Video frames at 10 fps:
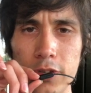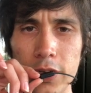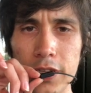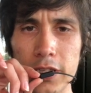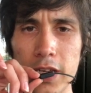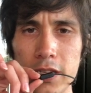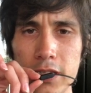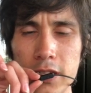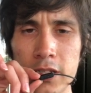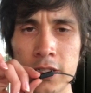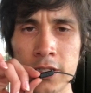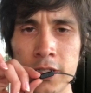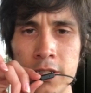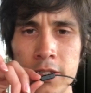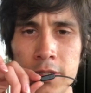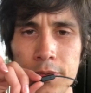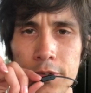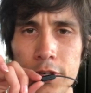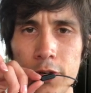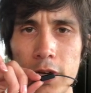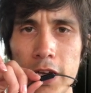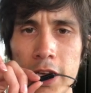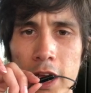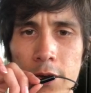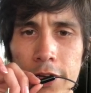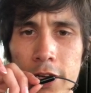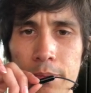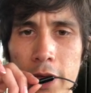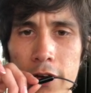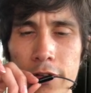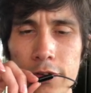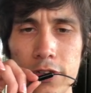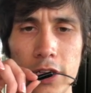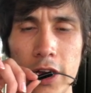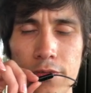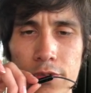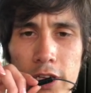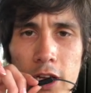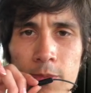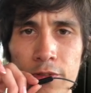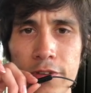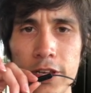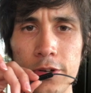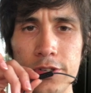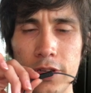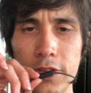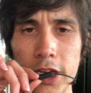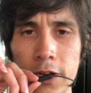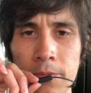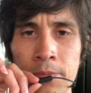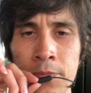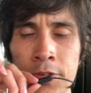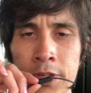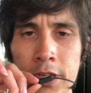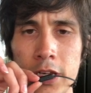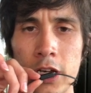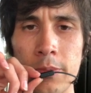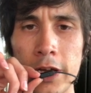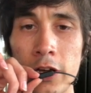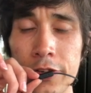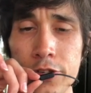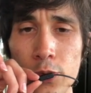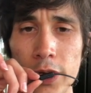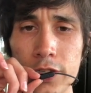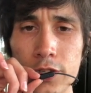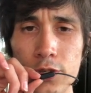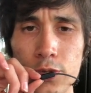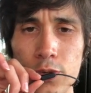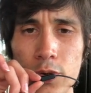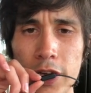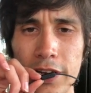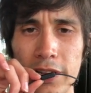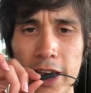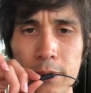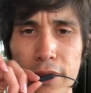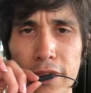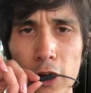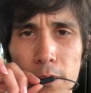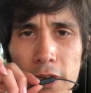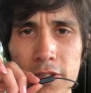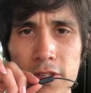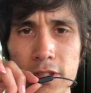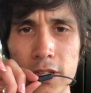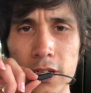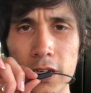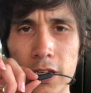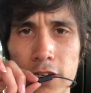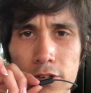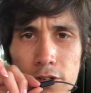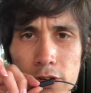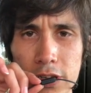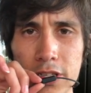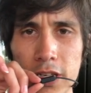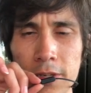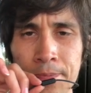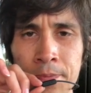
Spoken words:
I think that's kind of how I got better. There's a lot of really helpful videos on there. I also went to an alignment therapist here in New York City,